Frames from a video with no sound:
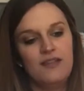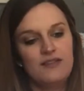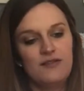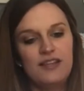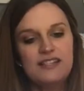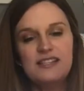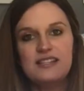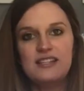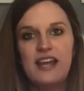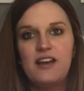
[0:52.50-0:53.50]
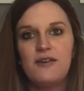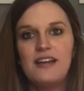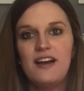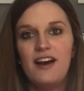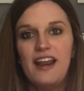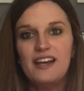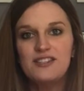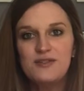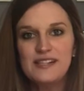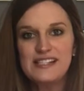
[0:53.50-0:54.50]
So this is the tank right here, and
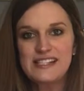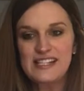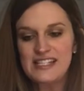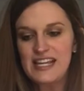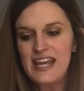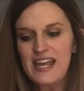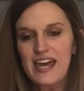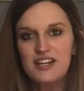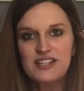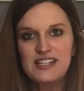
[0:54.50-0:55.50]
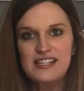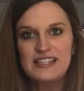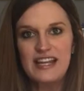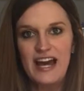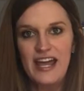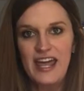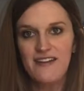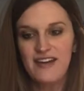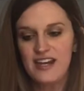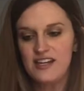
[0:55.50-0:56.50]
as you can see, the tank actually does not
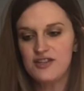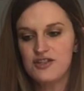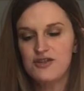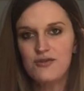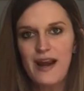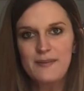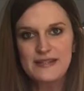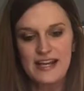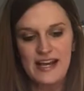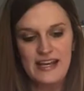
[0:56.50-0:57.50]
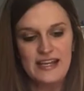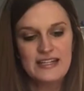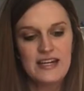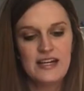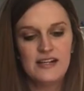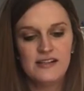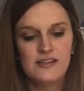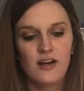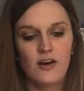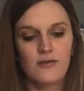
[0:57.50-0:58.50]
have any straps on it.
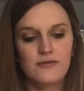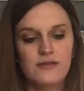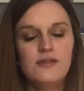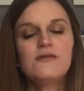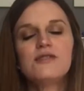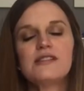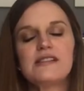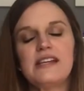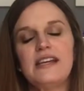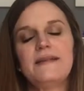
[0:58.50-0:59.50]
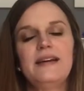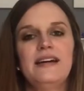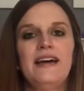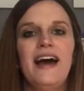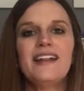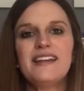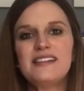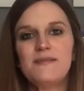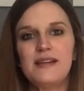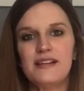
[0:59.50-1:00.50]
So usually, I like
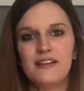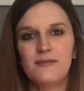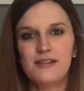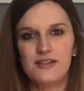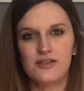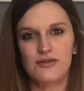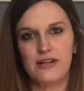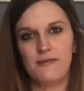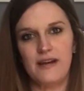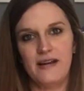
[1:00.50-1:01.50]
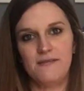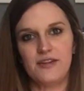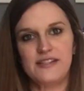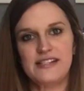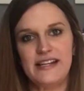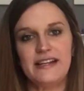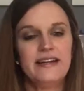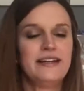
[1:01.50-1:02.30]
to be a little bit discreet when I'm nursing.